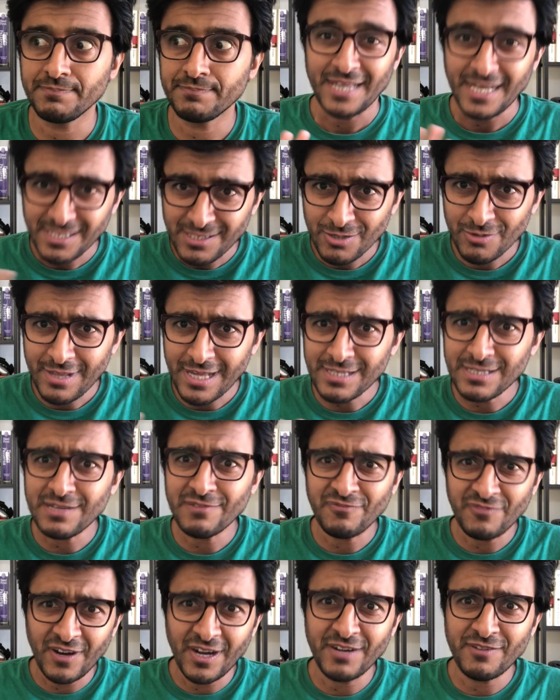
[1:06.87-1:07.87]
That's, so that's the
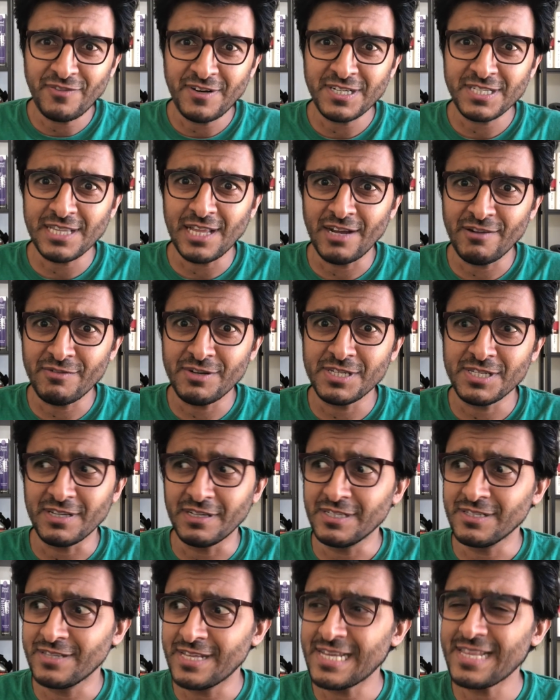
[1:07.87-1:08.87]
first line of
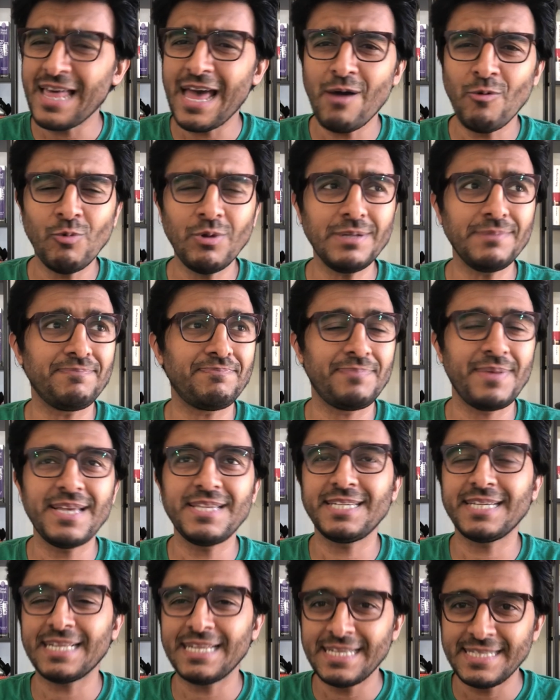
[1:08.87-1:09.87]
defense. That, that will
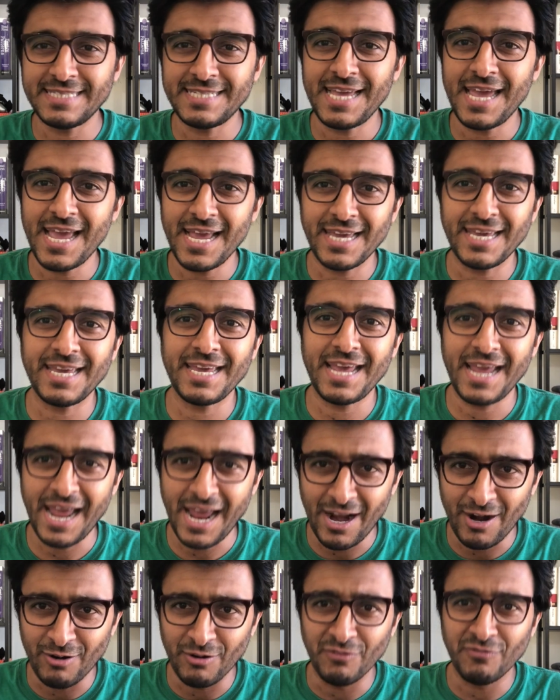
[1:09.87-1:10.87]
basically take
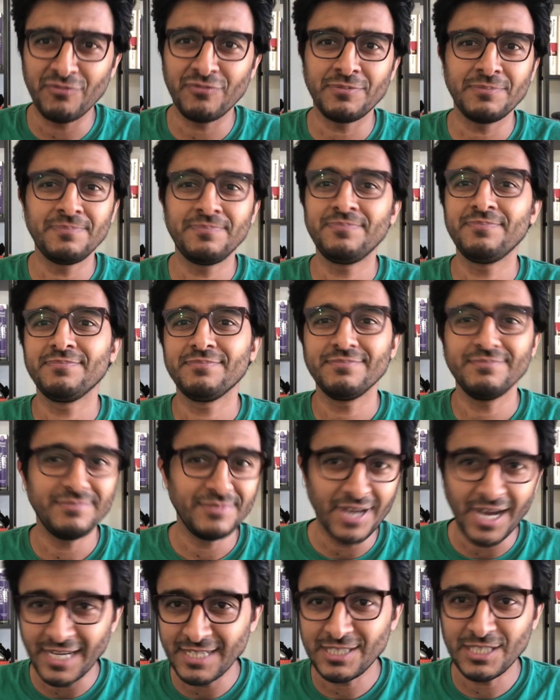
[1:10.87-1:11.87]
care of
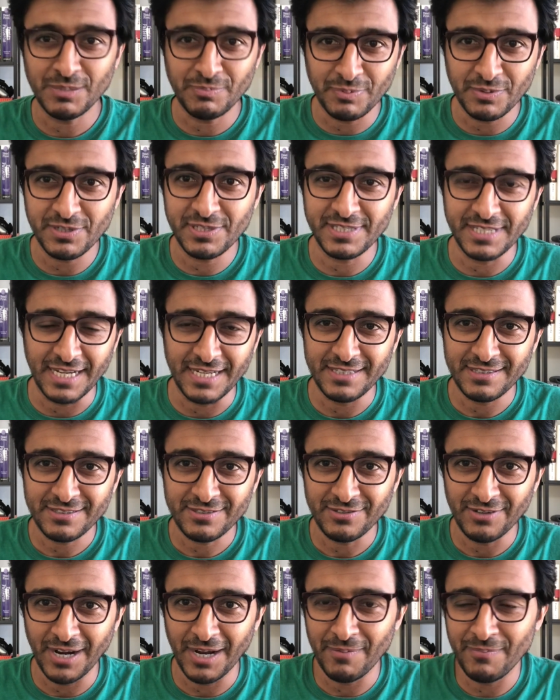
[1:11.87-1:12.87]
ninety percent,
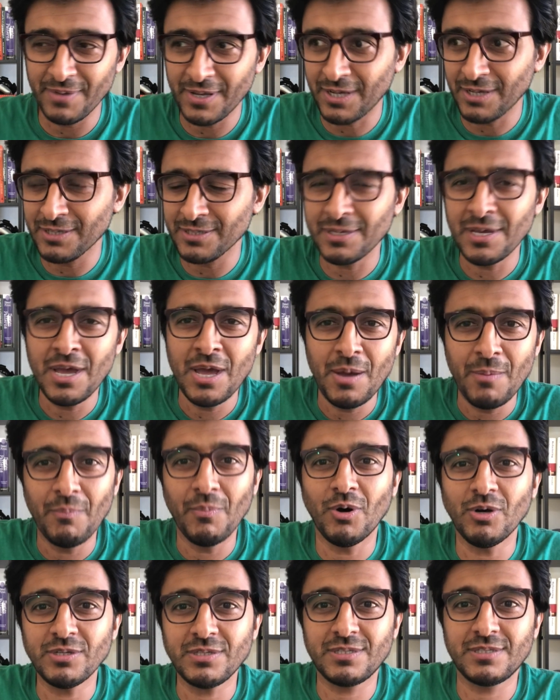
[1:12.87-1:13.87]
right? Because
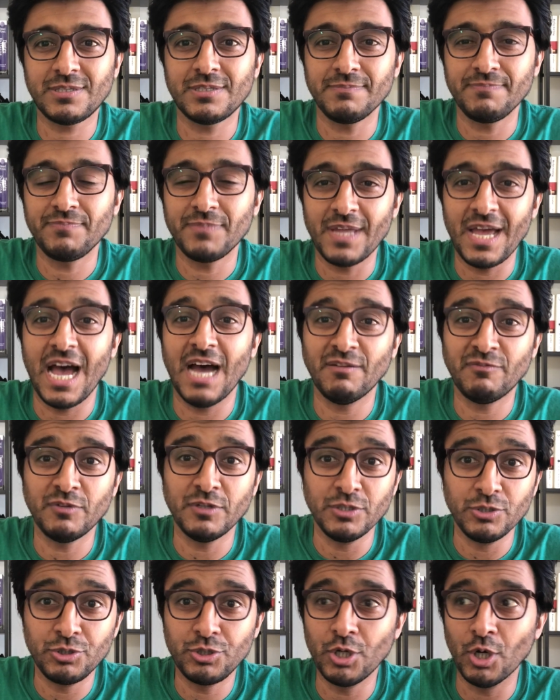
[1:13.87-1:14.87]
most
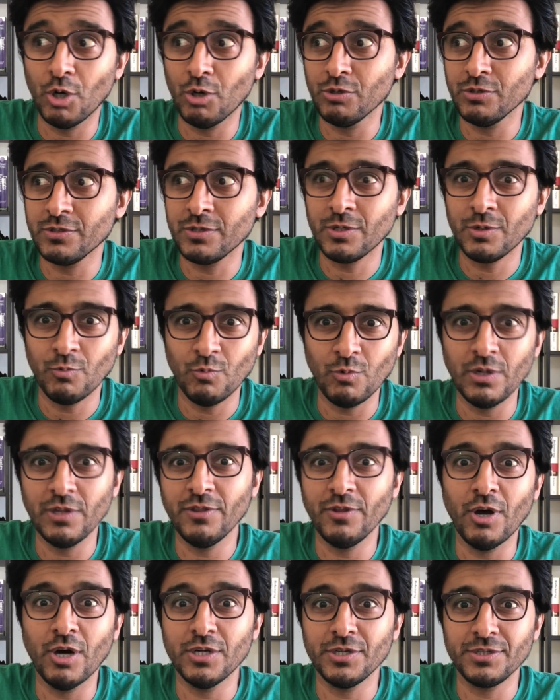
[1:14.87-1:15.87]
average Joes will
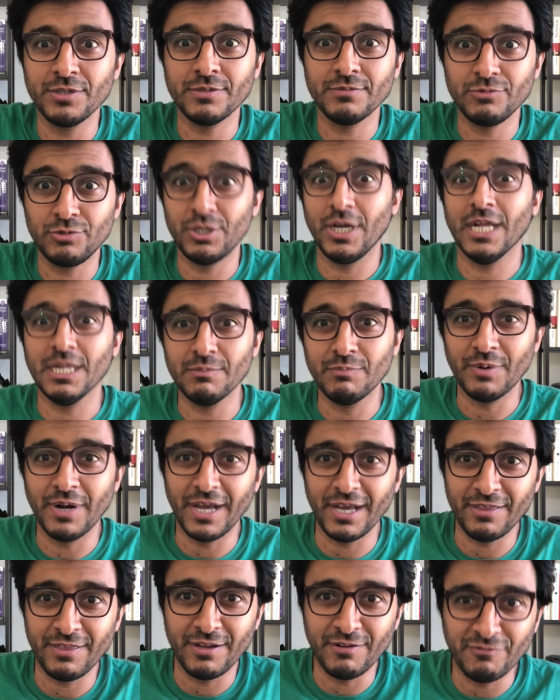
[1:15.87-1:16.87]
not
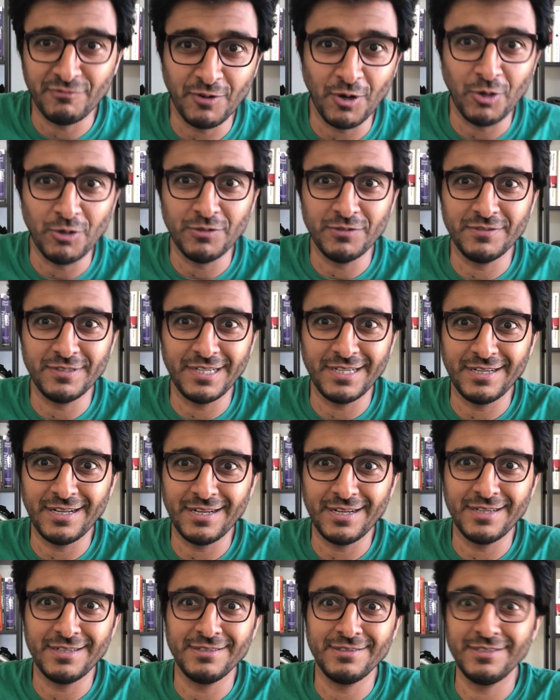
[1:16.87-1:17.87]
jailbreak their phone and,
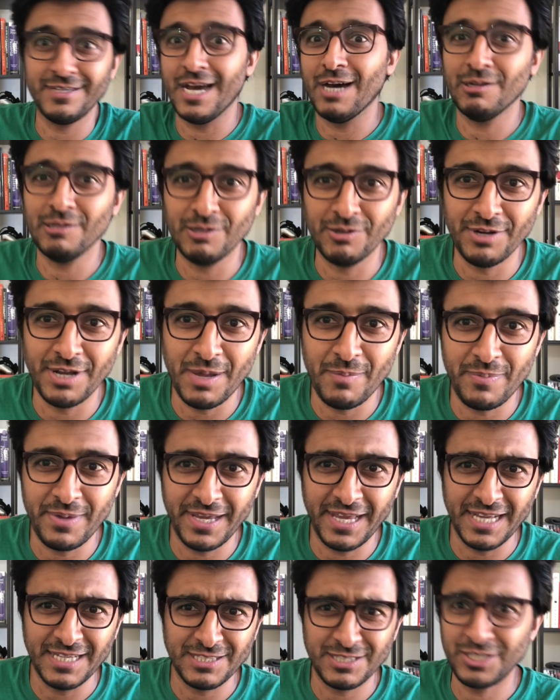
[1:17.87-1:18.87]
and download A P
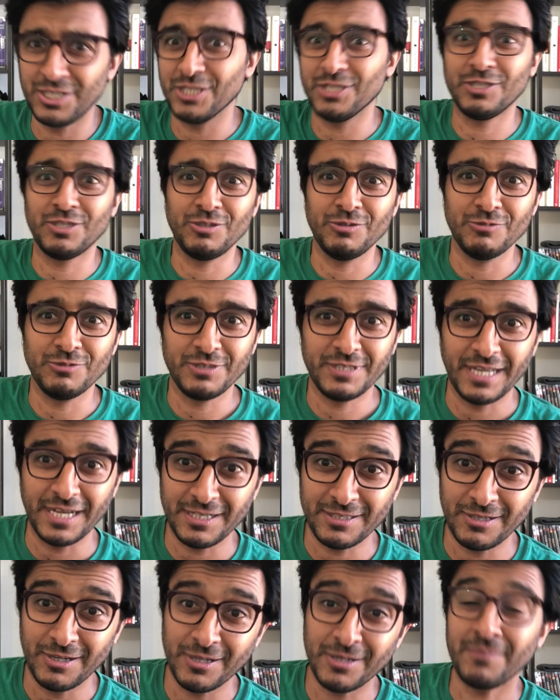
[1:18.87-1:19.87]
Ks just to use
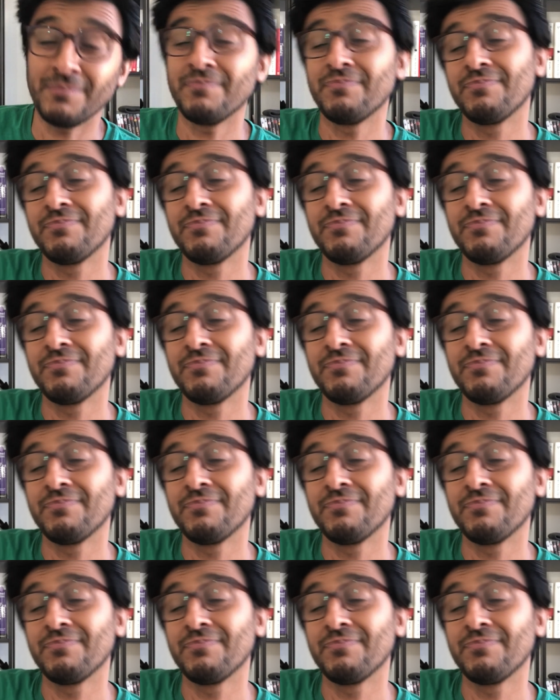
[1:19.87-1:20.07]
TikTok.